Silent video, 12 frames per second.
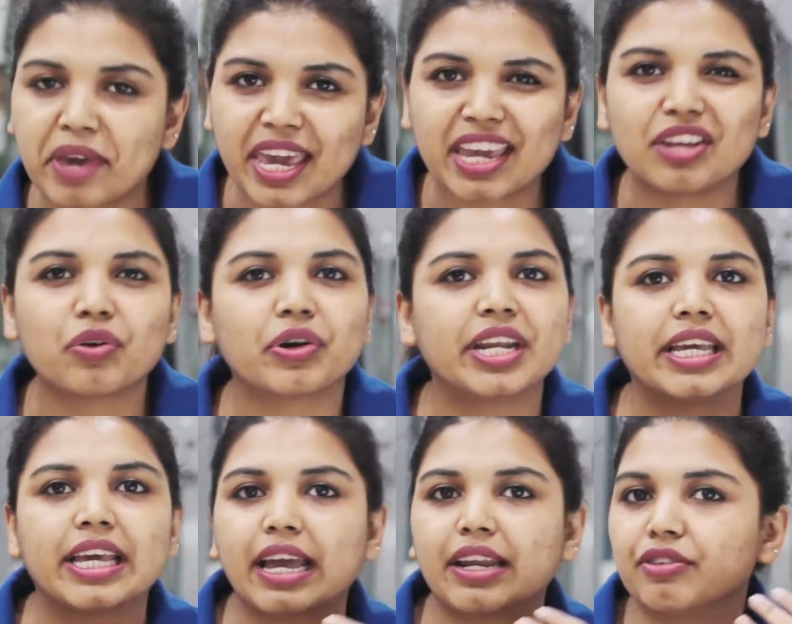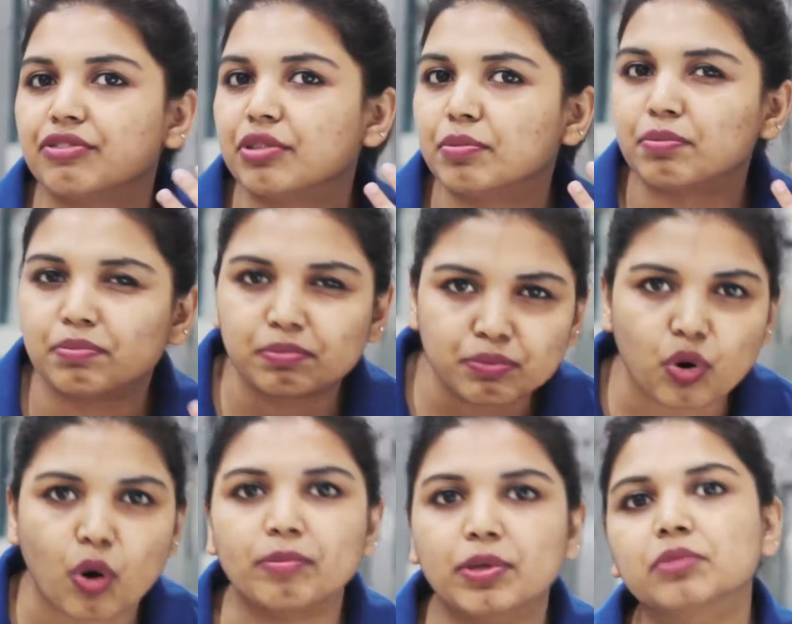pain or any kind of a
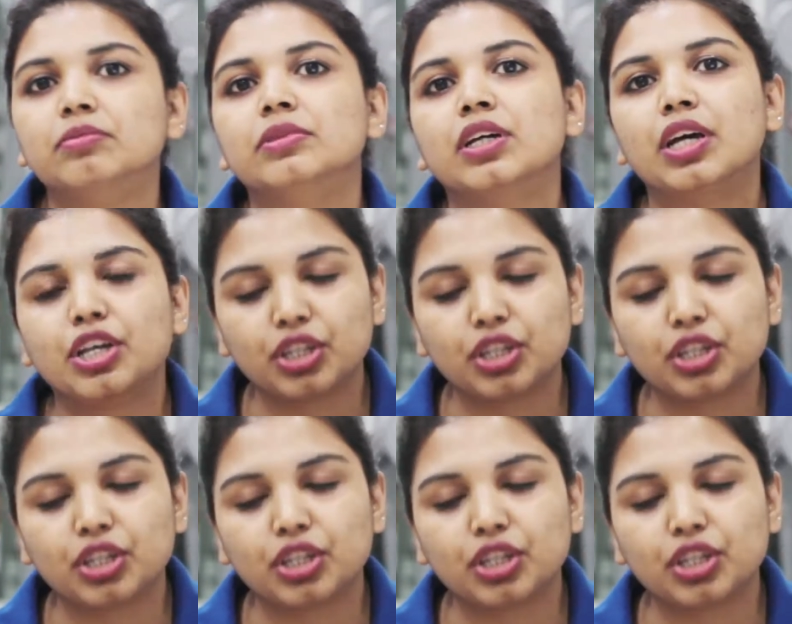problem,